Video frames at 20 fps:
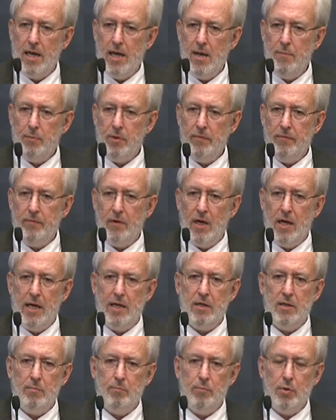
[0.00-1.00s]

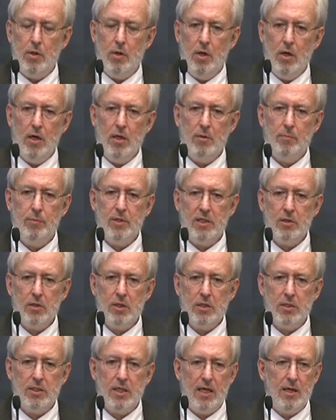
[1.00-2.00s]
amplified in part
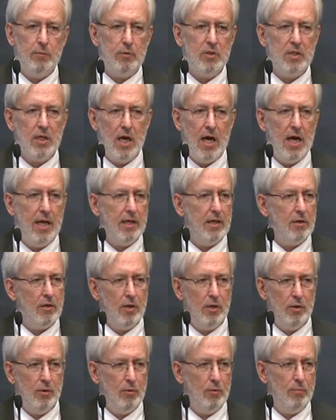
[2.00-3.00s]
because I was not at
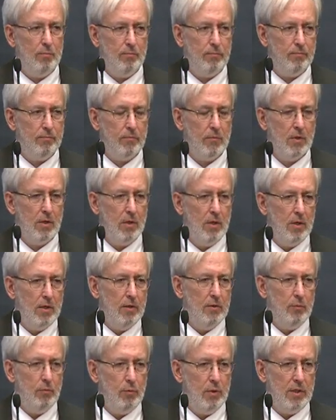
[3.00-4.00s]
home
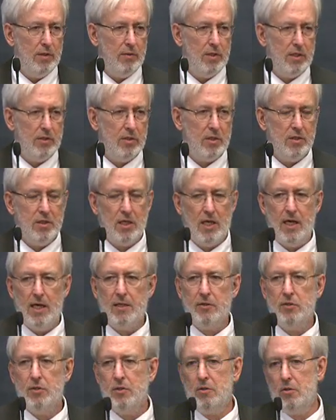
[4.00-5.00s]
when these
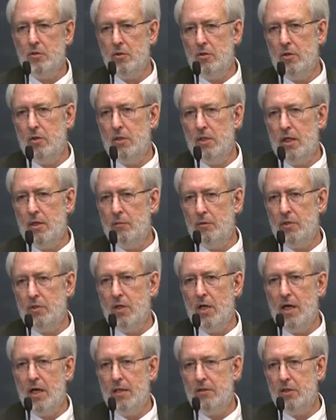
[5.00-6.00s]
attacks occurred. I was
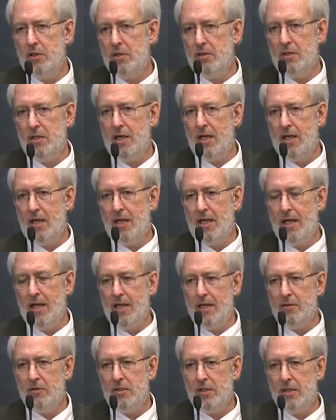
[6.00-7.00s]
not in
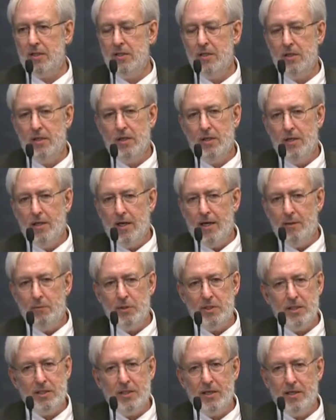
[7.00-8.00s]
Tallahassee. I
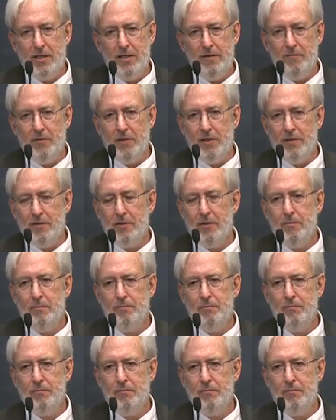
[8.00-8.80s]
was in Cleveland